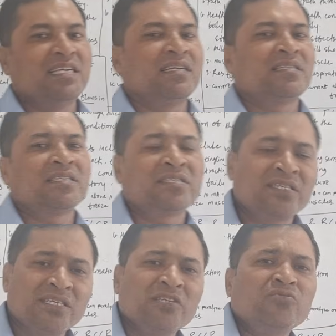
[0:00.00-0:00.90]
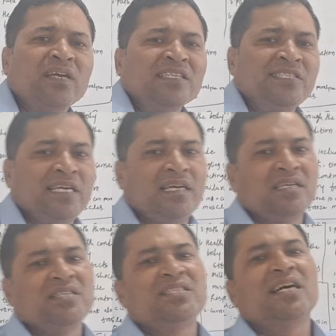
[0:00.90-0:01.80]
electricity. You can say
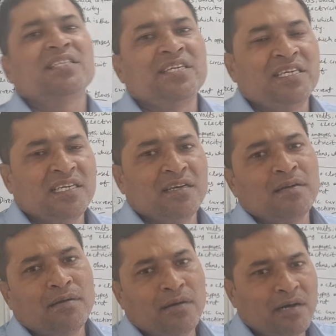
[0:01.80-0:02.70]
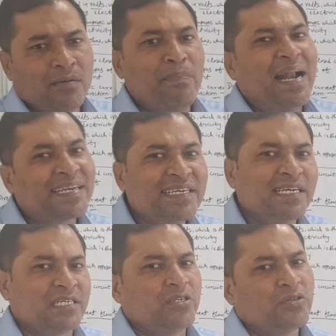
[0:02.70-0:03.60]
these are the bad
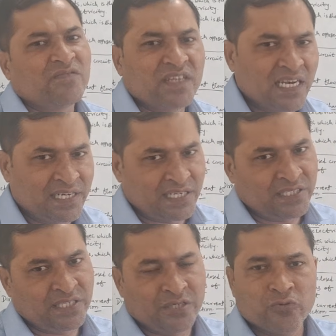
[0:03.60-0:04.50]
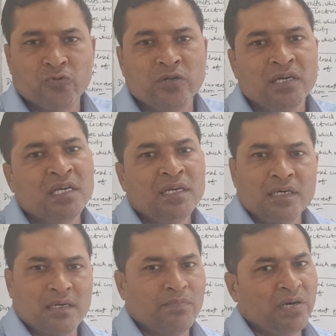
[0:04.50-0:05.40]
conductors of the electricity: wood,
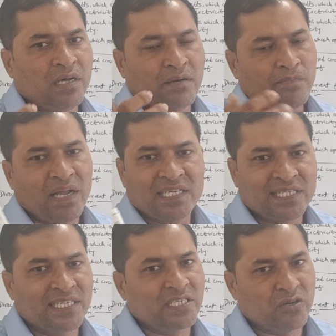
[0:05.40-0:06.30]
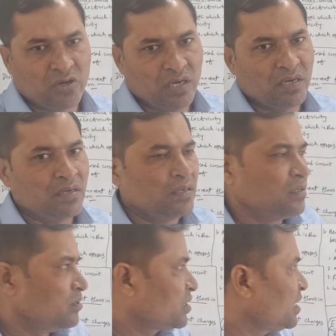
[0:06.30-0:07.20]
rubber, plastics, and all.
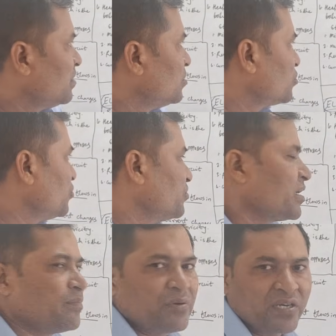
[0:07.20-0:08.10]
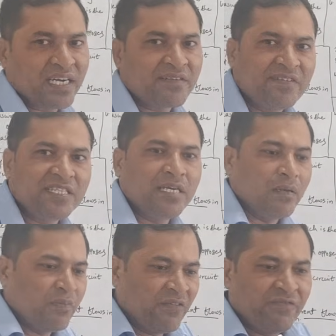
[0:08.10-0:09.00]
Okay. So you can protect with the
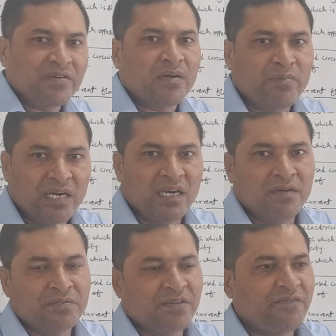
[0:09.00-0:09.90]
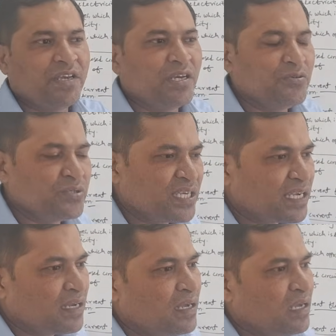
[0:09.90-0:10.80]
help of rubber gloves. If you are using